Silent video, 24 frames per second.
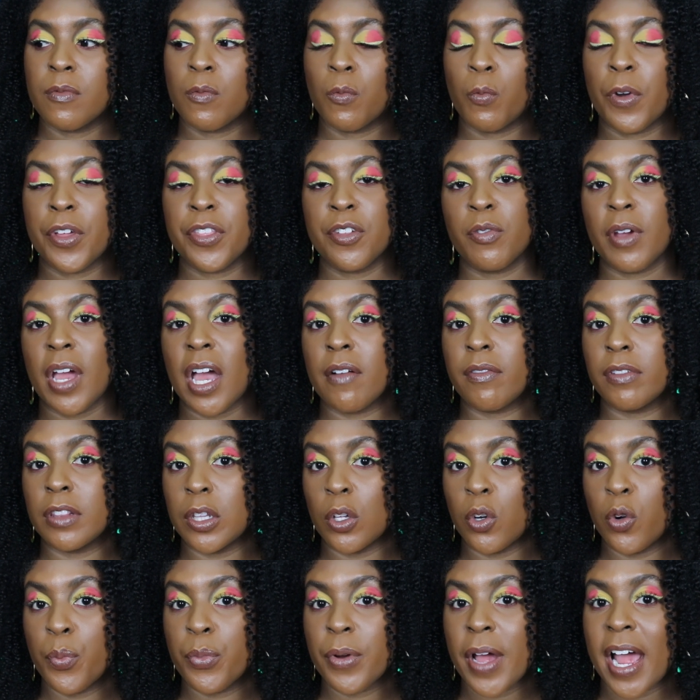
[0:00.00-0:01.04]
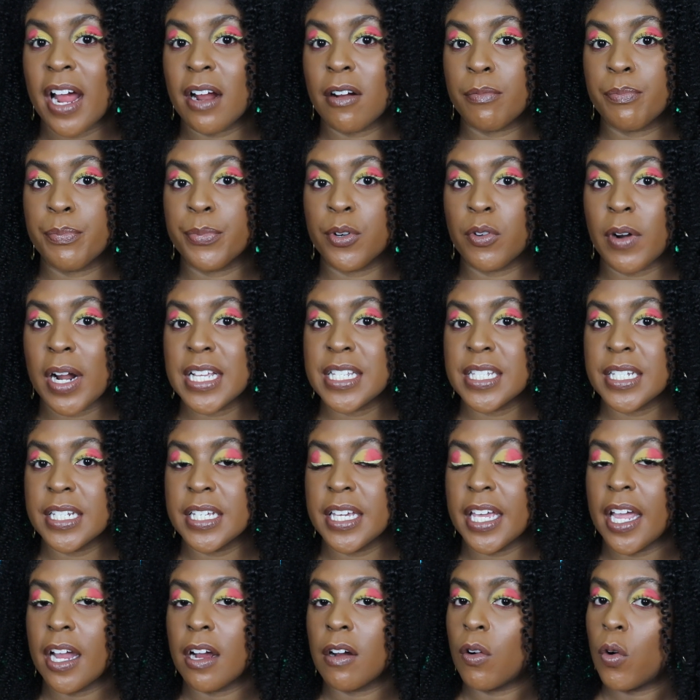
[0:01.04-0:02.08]
whether you have low porosity
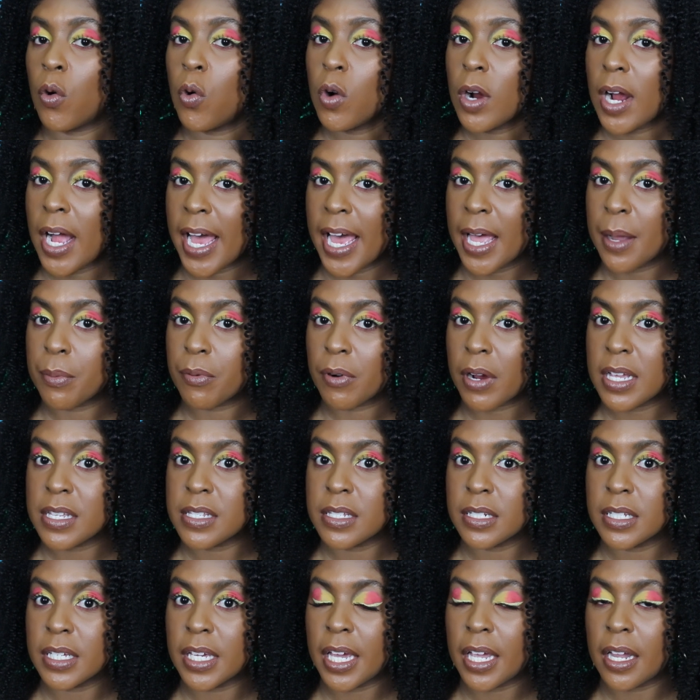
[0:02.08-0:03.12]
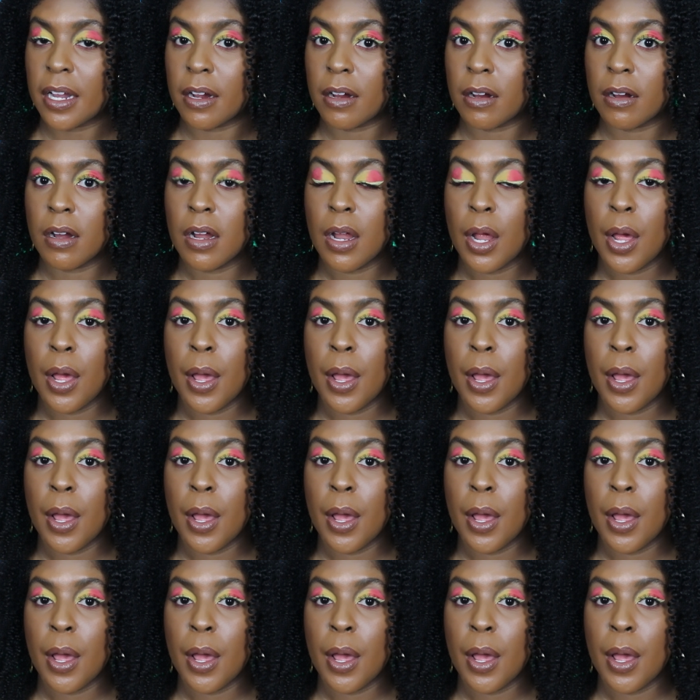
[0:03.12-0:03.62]
hair or high porosity hair,